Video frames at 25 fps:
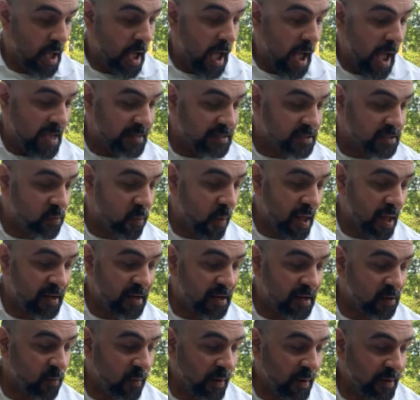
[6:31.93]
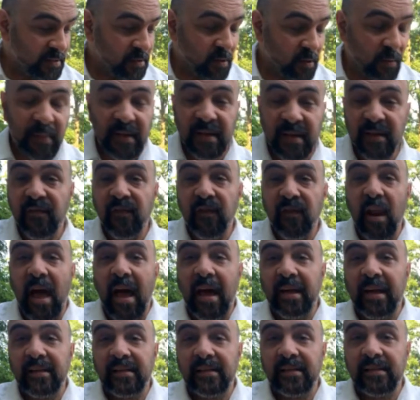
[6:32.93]
I swatted away so many
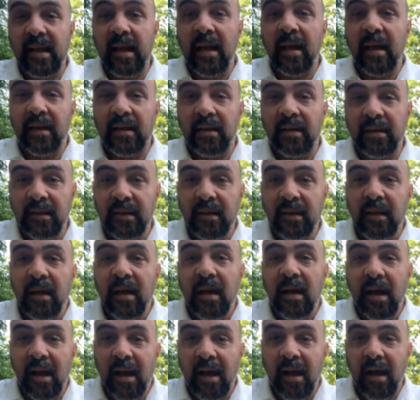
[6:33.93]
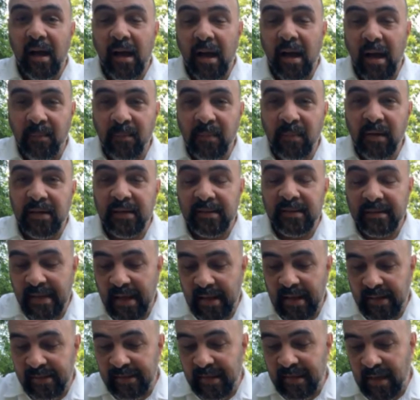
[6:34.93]
flies that I'm gonna
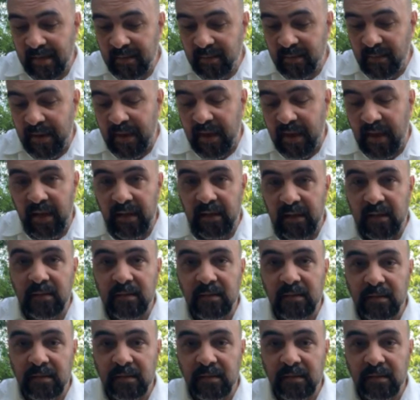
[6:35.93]
sanitize my hands.